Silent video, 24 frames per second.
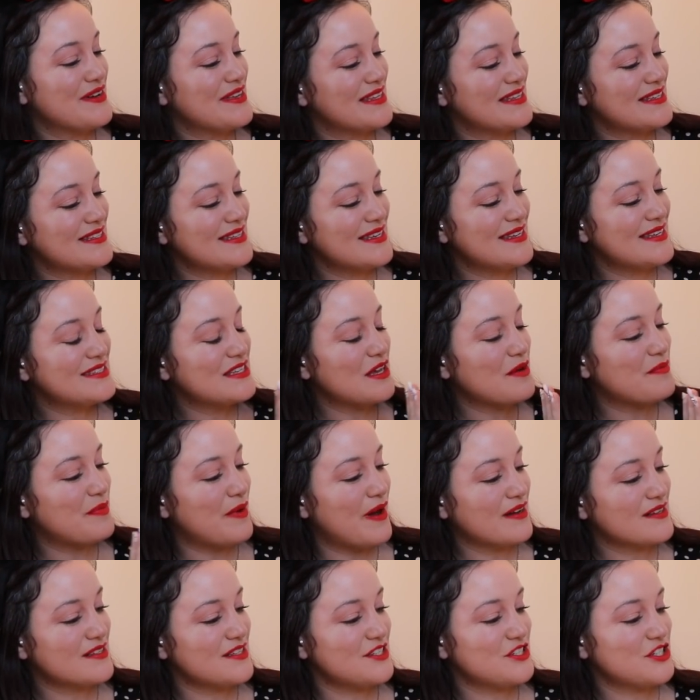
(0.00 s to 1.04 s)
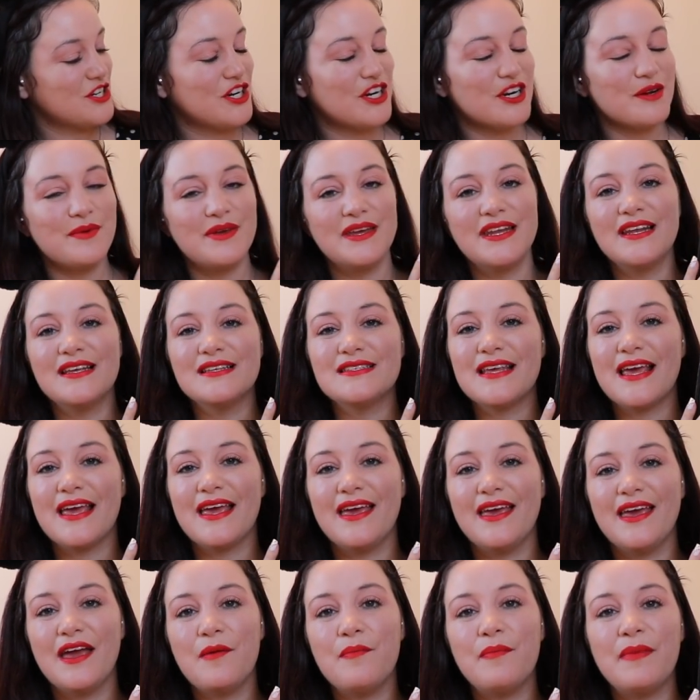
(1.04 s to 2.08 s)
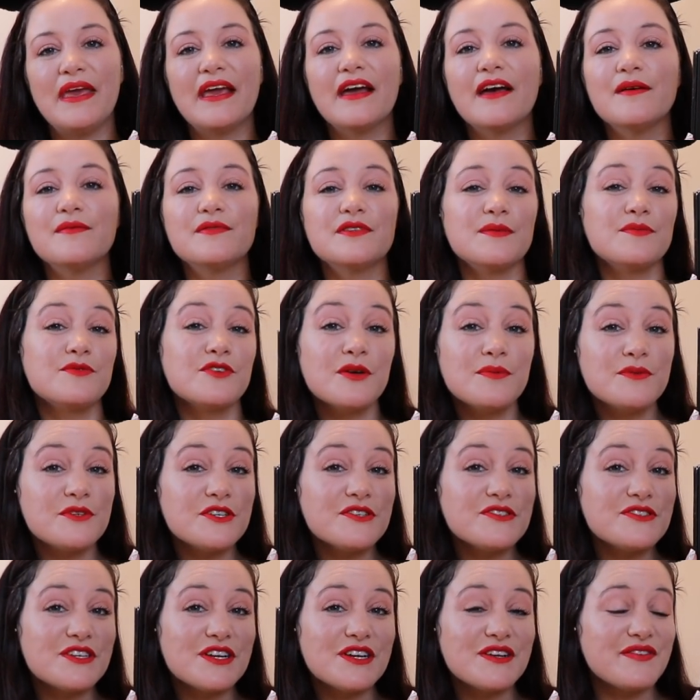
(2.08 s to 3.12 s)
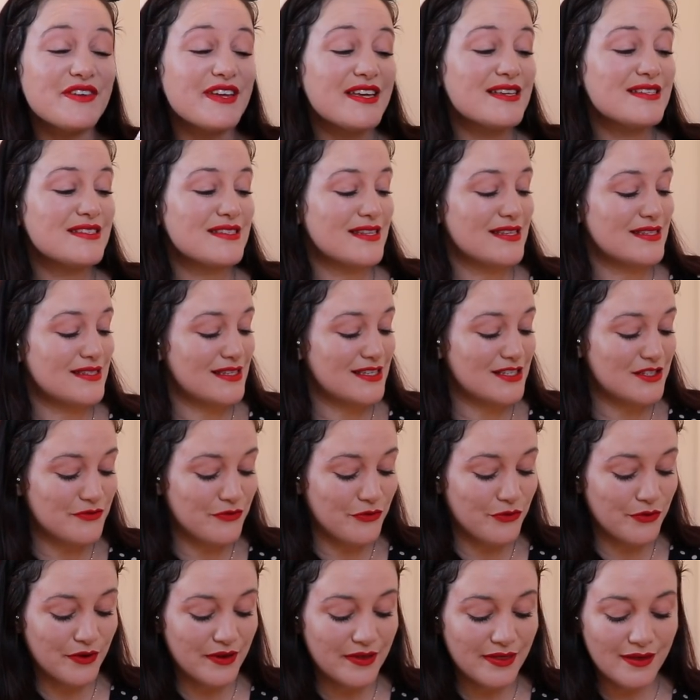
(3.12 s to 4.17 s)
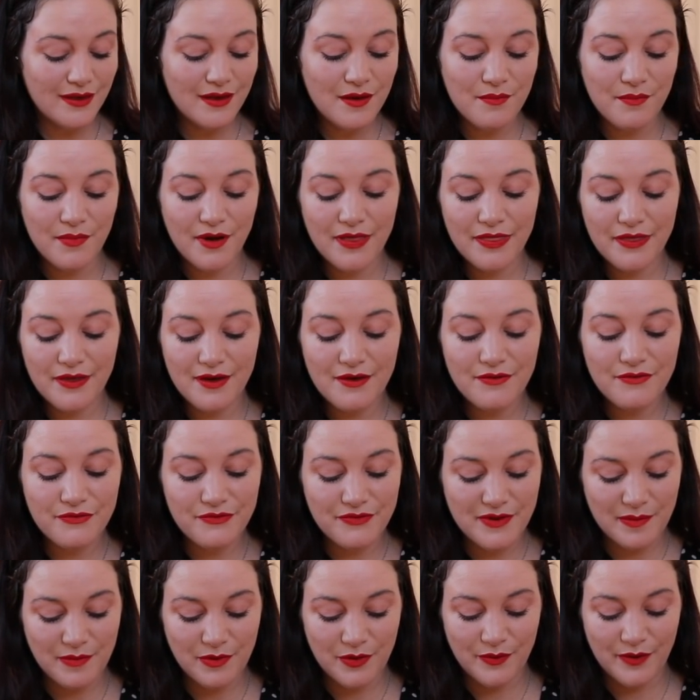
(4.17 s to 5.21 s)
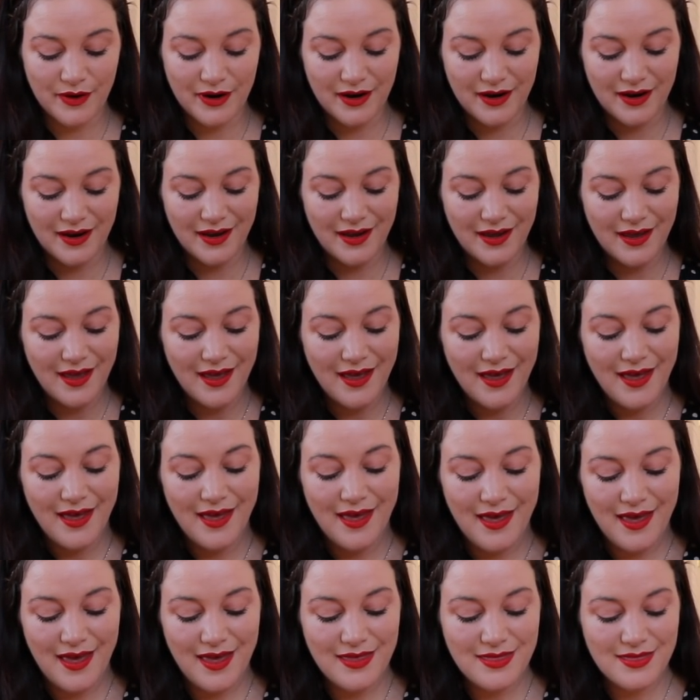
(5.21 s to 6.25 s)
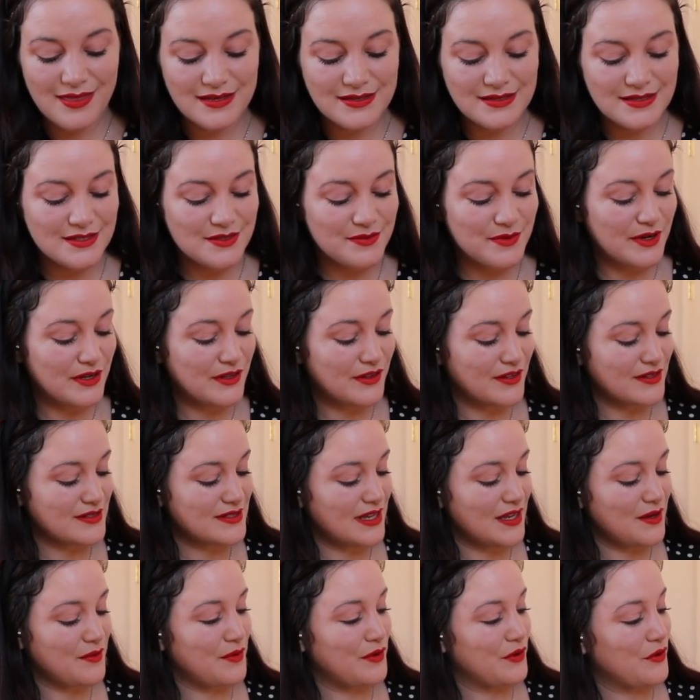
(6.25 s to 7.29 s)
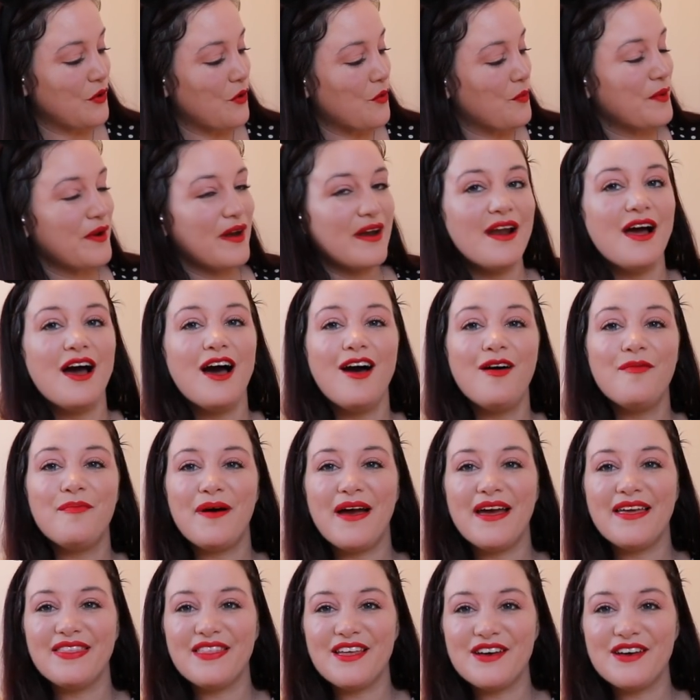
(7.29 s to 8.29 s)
This is a BoxyCharm. It is a makeup subscription service. This is for the month of February, and this is what it looks like when you open it up. I